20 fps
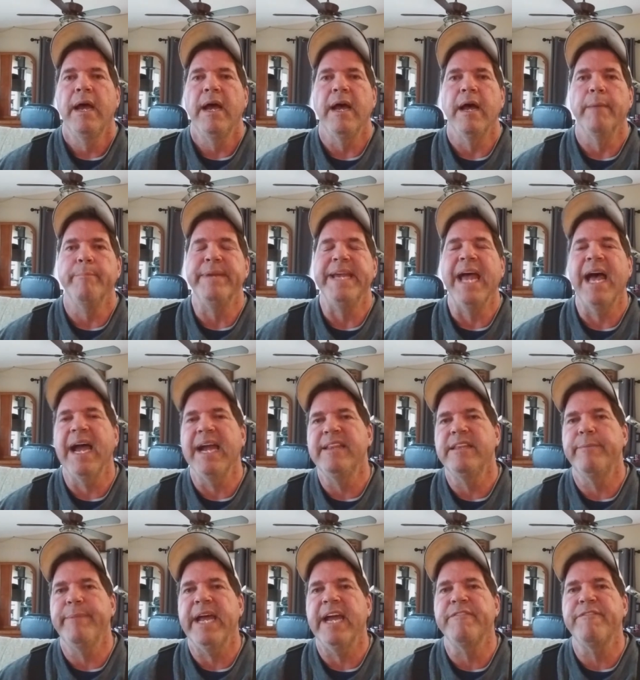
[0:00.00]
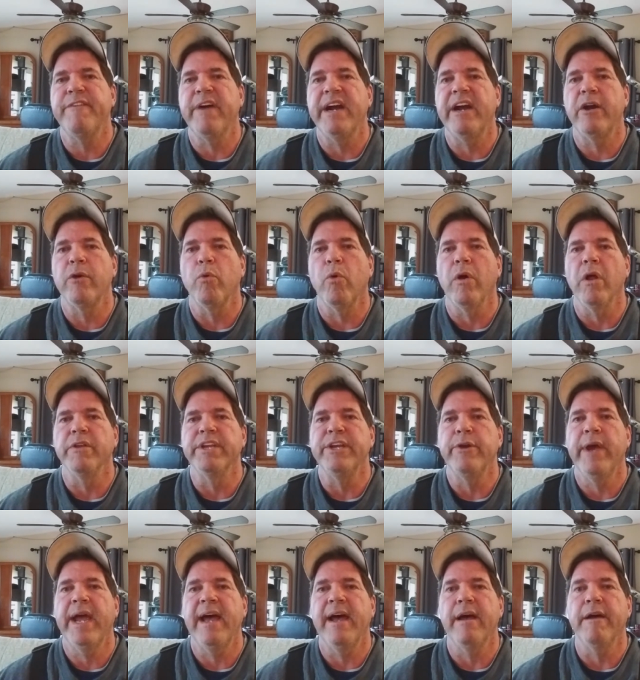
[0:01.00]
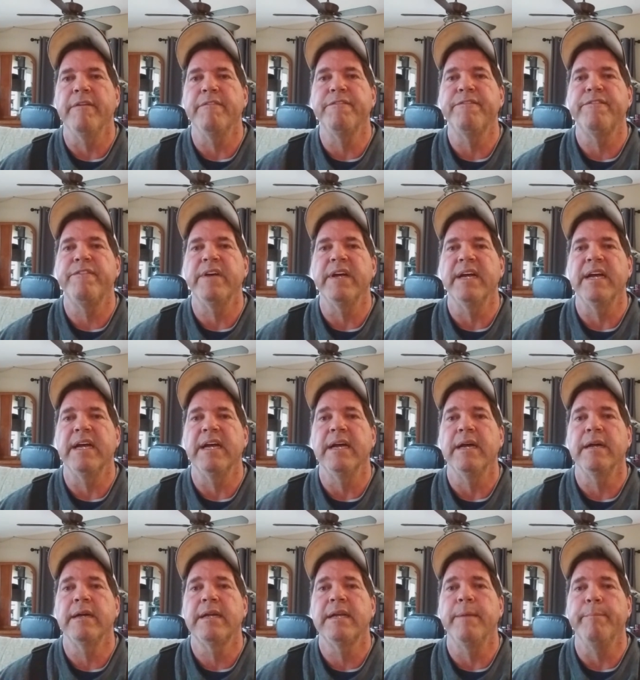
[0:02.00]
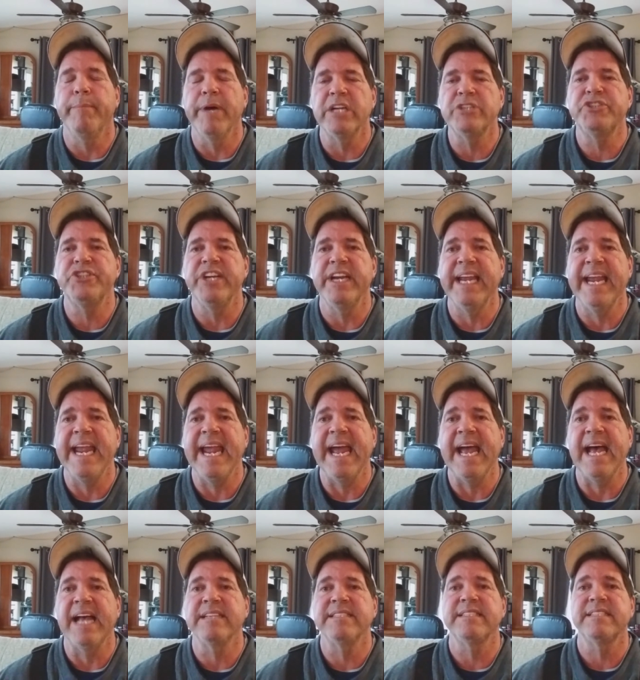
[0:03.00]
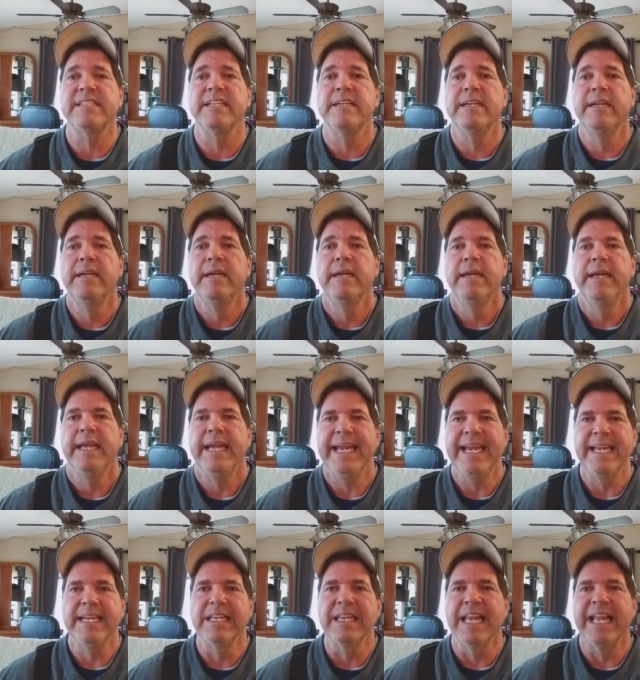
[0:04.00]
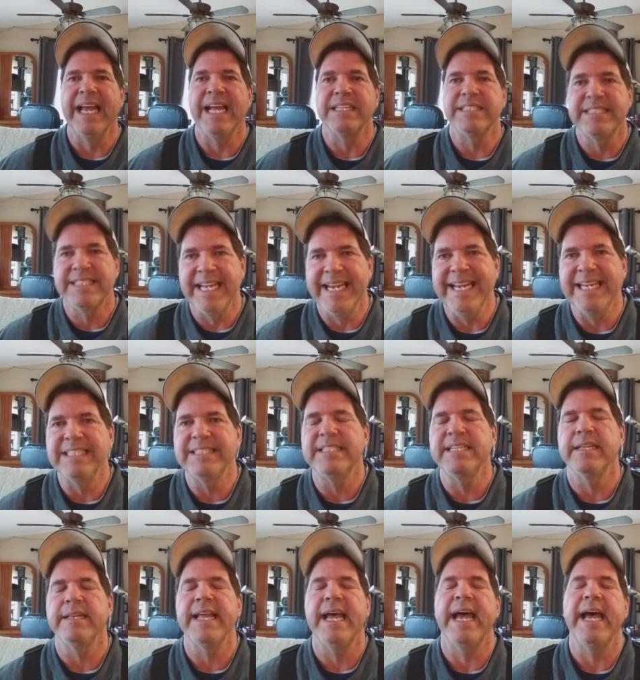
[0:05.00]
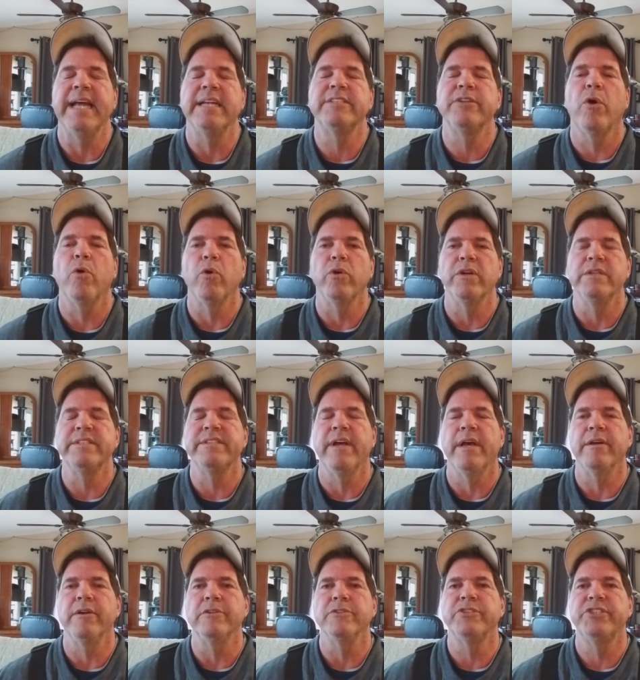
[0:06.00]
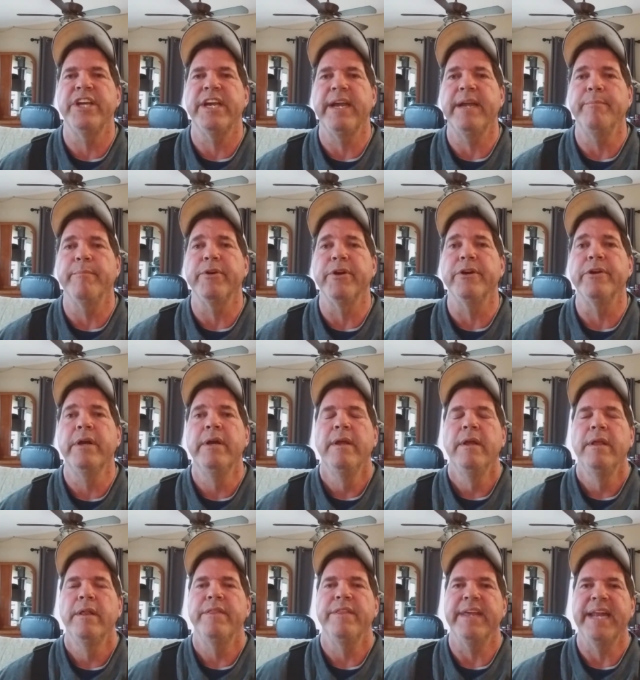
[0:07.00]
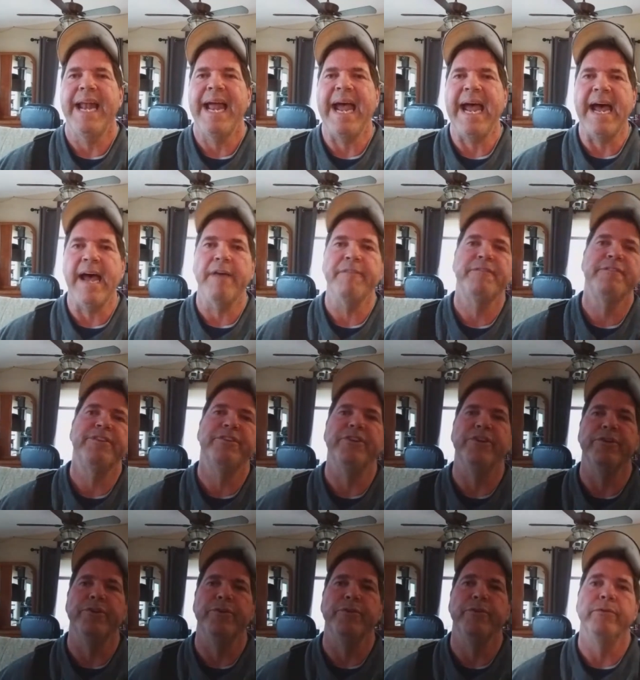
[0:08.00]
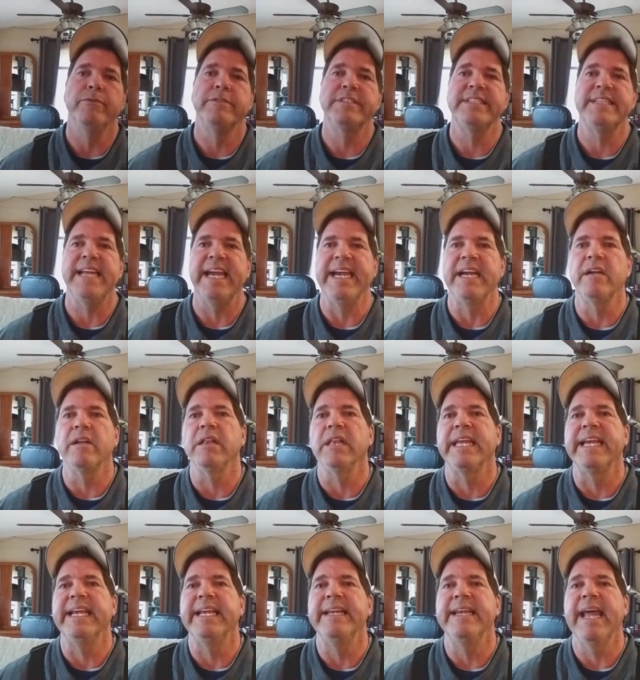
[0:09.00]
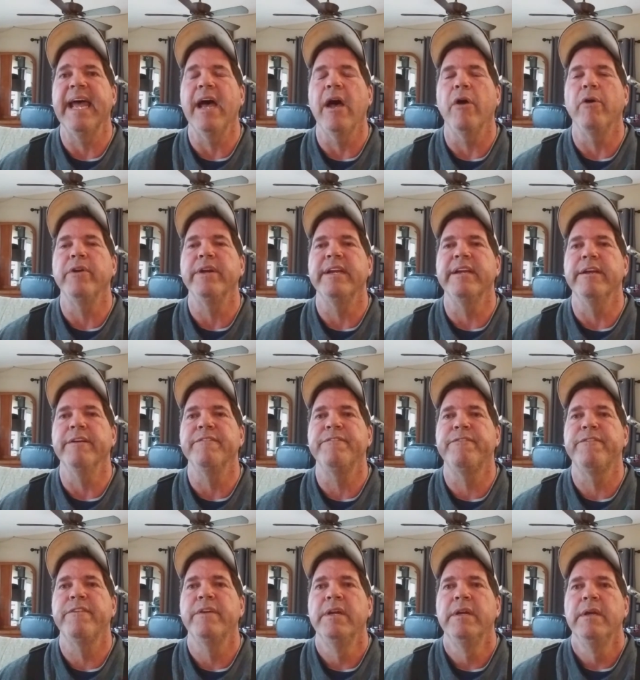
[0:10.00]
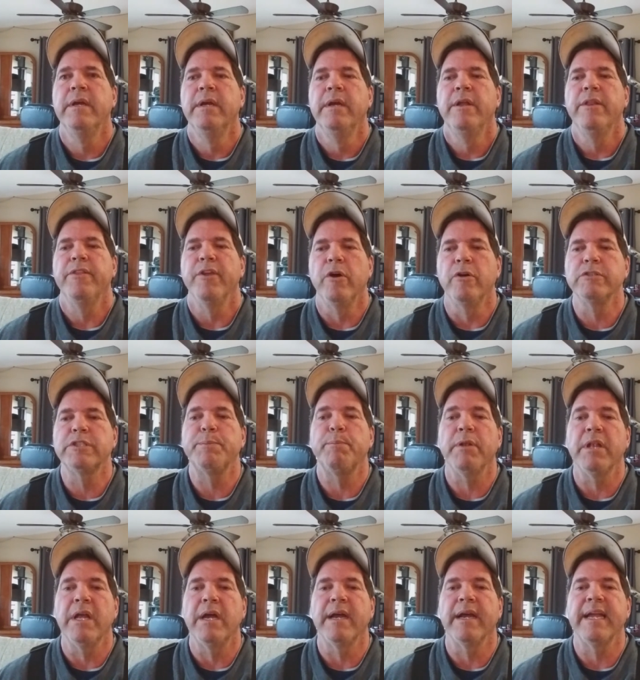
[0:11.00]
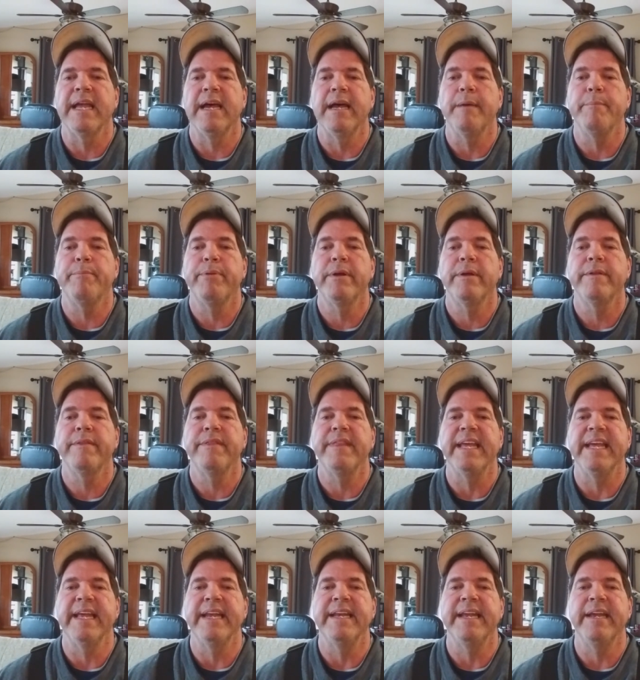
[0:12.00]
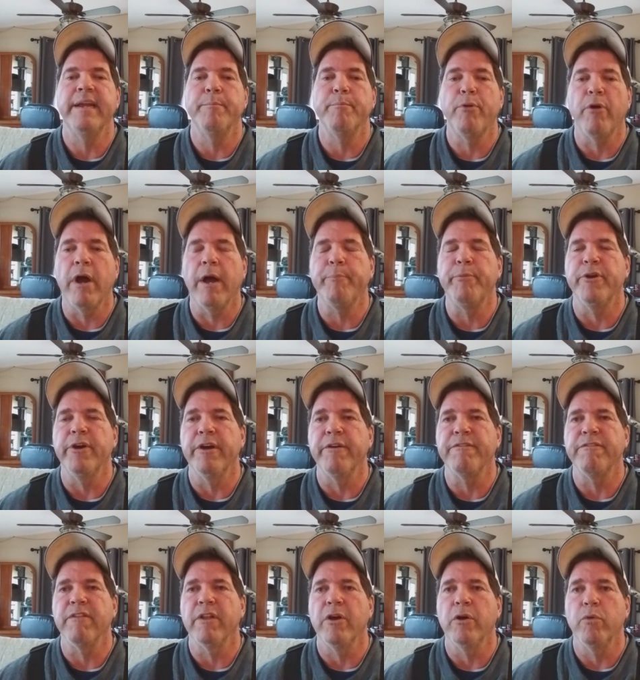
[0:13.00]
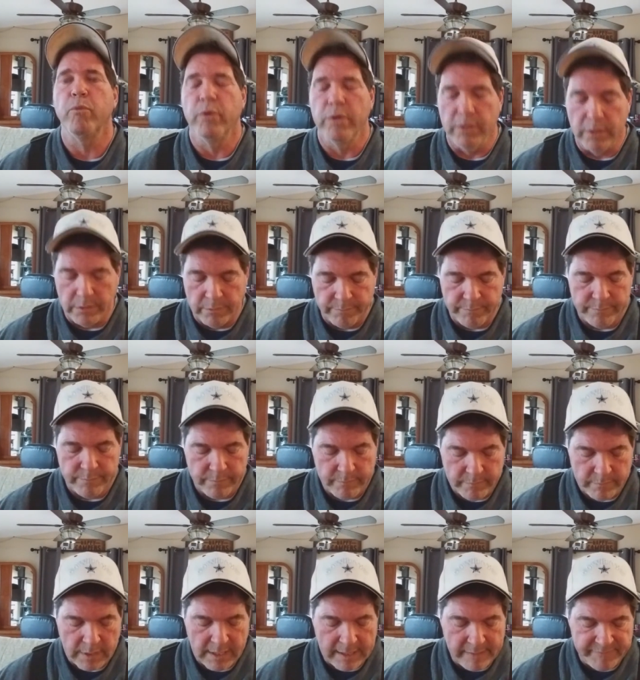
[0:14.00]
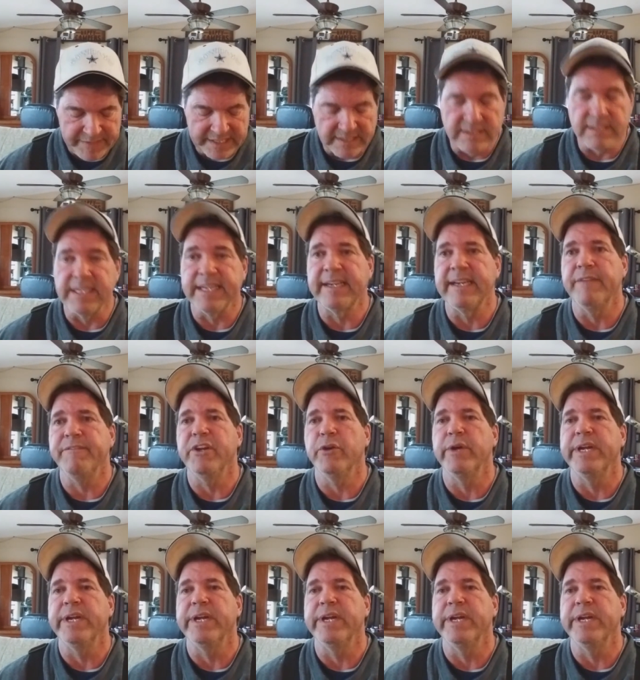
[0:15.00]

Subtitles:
Behind the back firewall, you have combustion gas inlets into that horizontal chamber that have to stay cleaned out. If those plug up, then improper airflow will obviously give you an